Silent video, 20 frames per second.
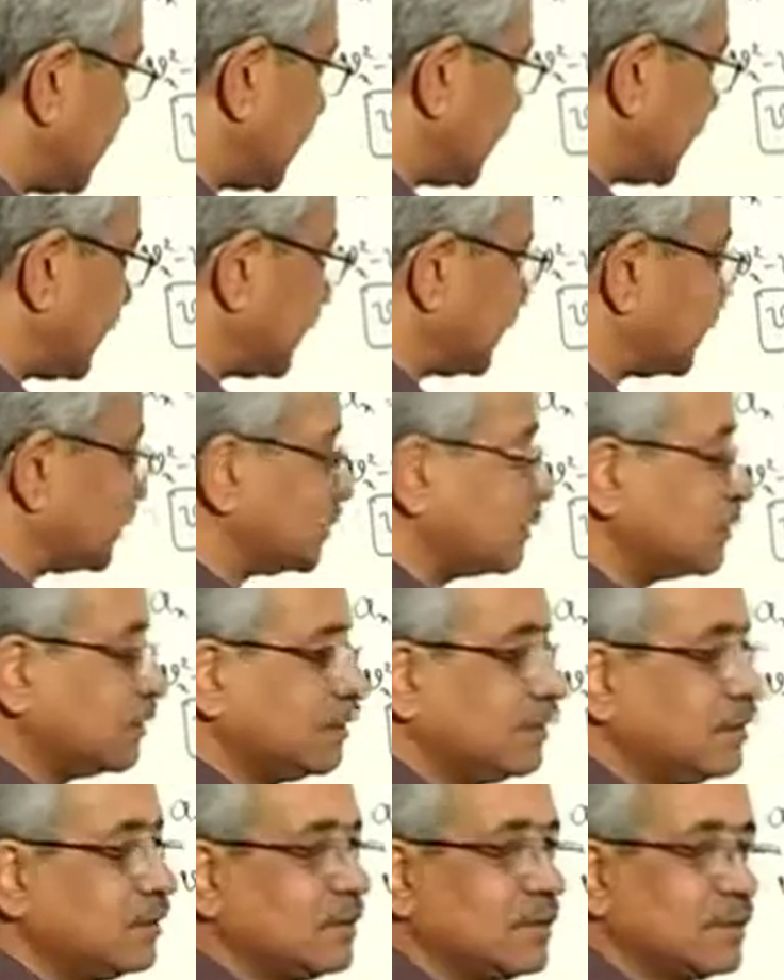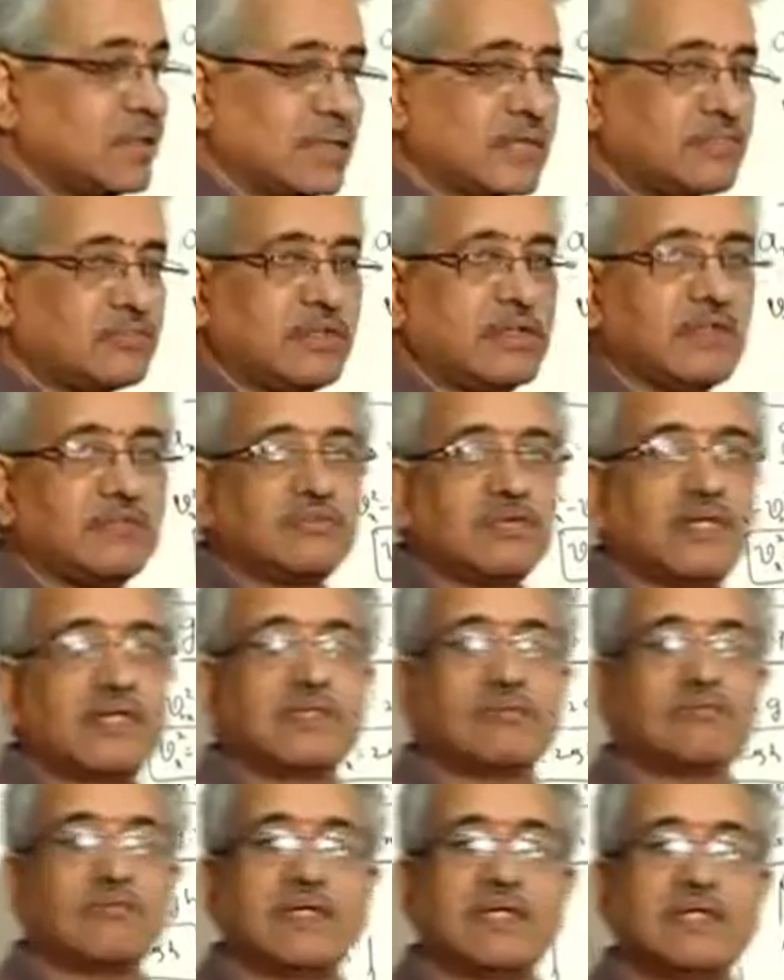there again, like freely
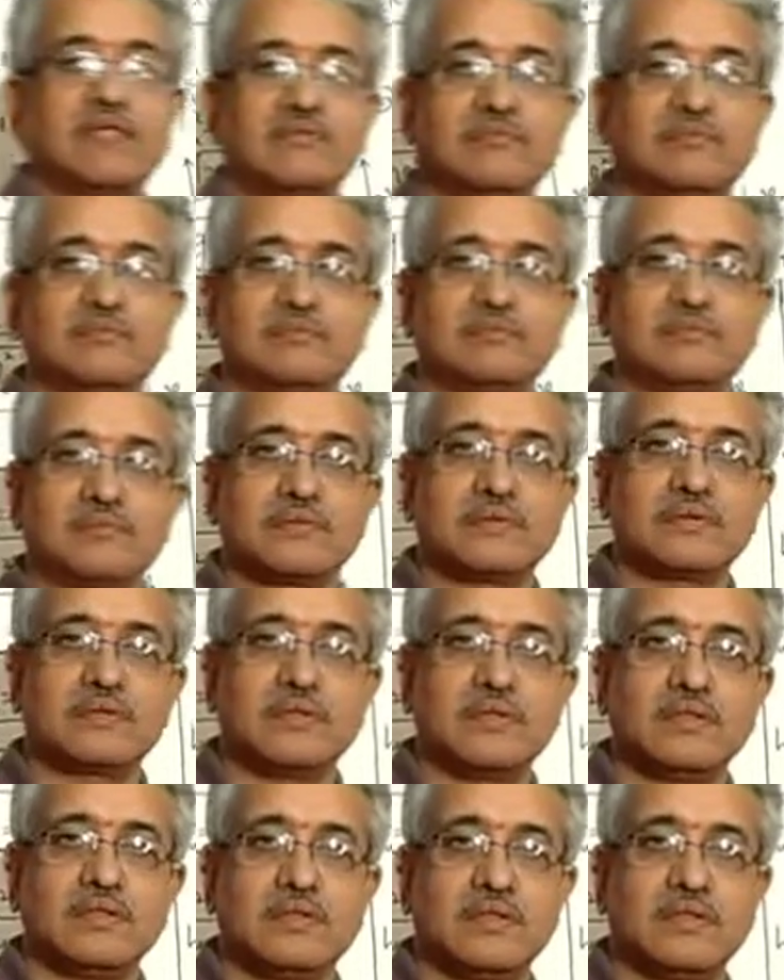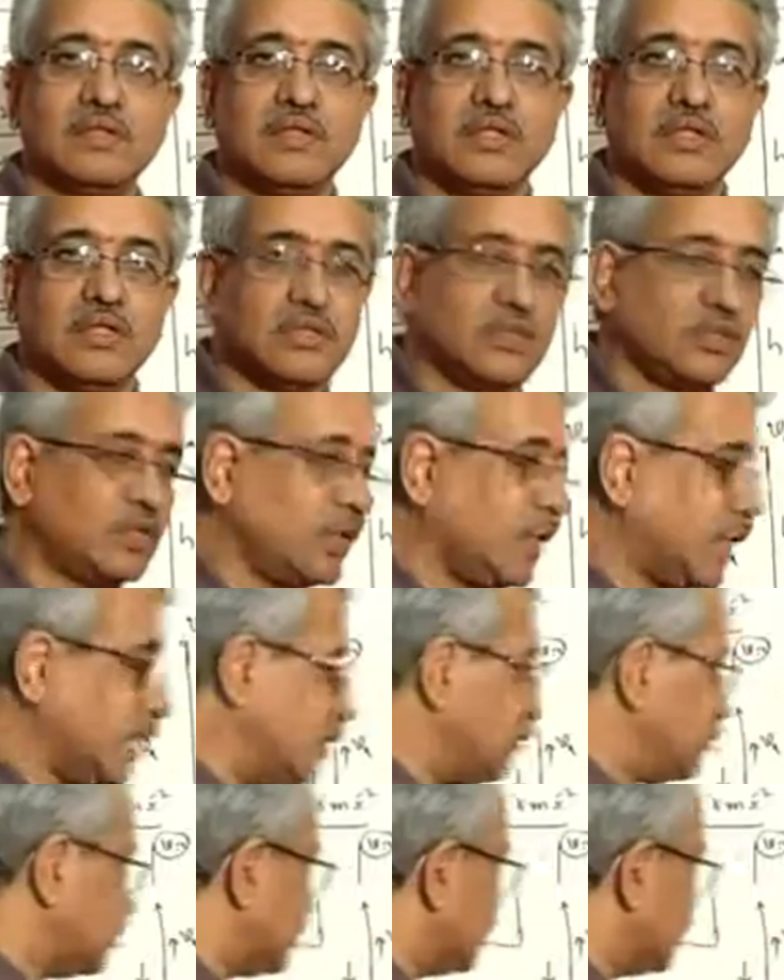falling body. So you have